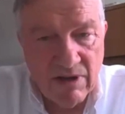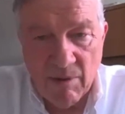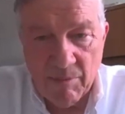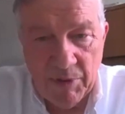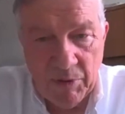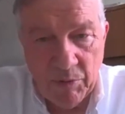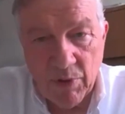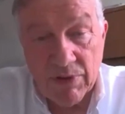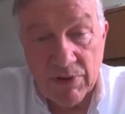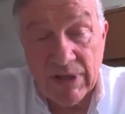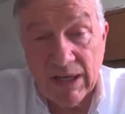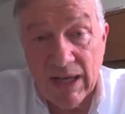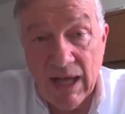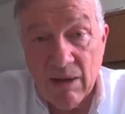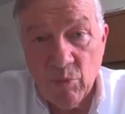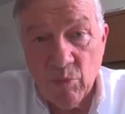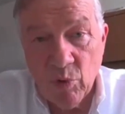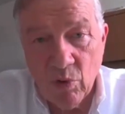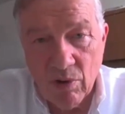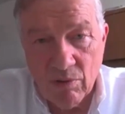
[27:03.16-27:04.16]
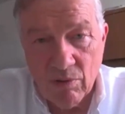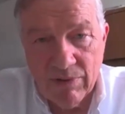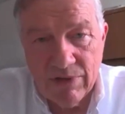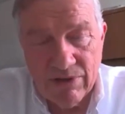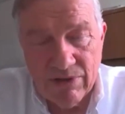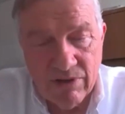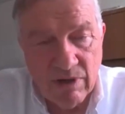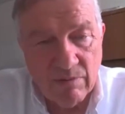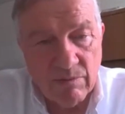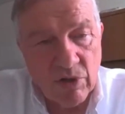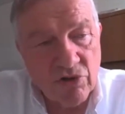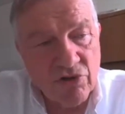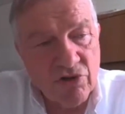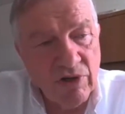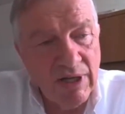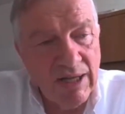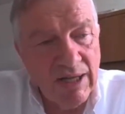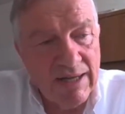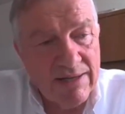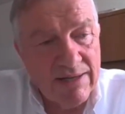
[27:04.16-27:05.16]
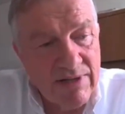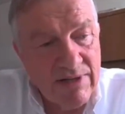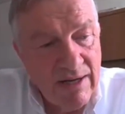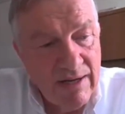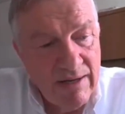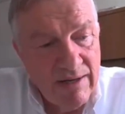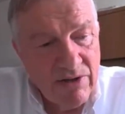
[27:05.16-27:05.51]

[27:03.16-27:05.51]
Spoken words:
the company worth a lot more when you commercialize.